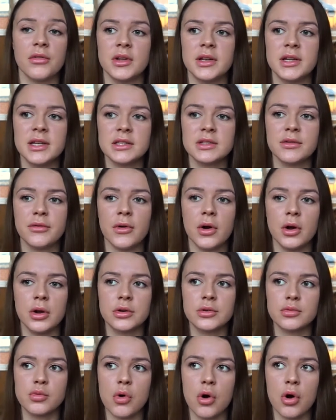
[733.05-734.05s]
I need to
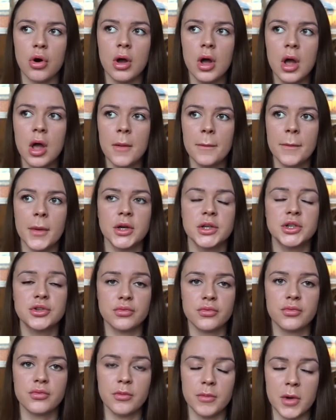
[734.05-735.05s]
find what my
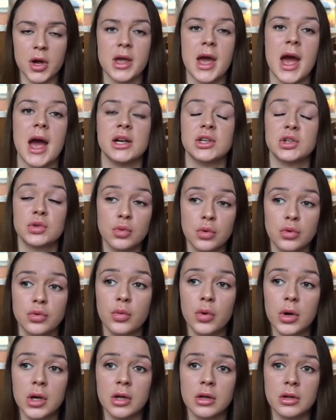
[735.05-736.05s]
my
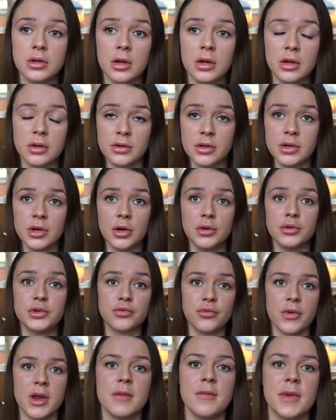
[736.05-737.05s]
actual you know
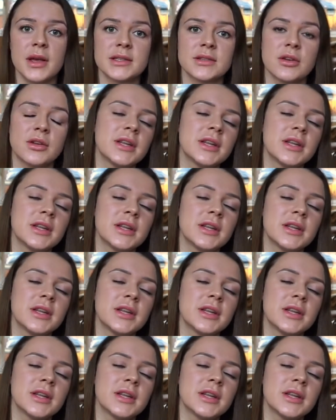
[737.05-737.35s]
dream is.